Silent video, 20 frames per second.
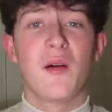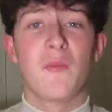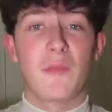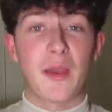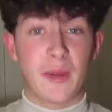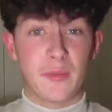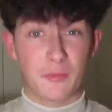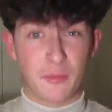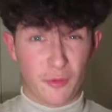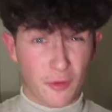
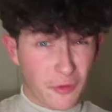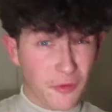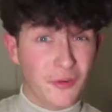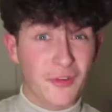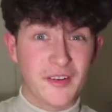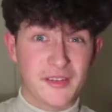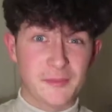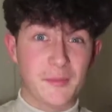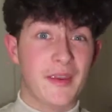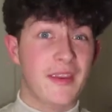My
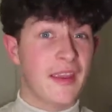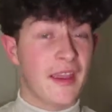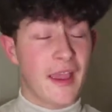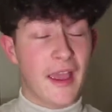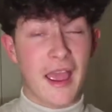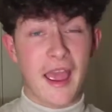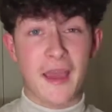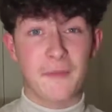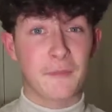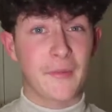brother is my
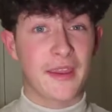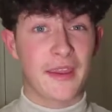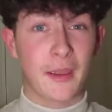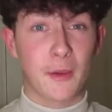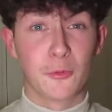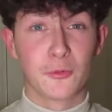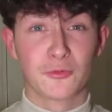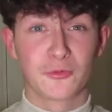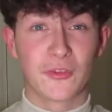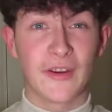in my
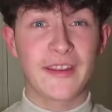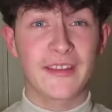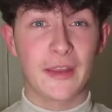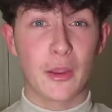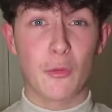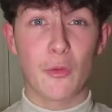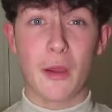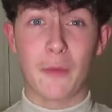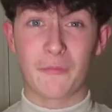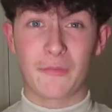house right
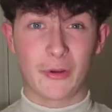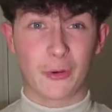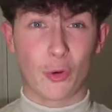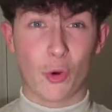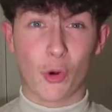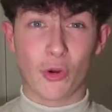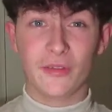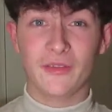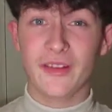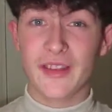now, I'm
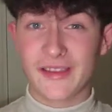recording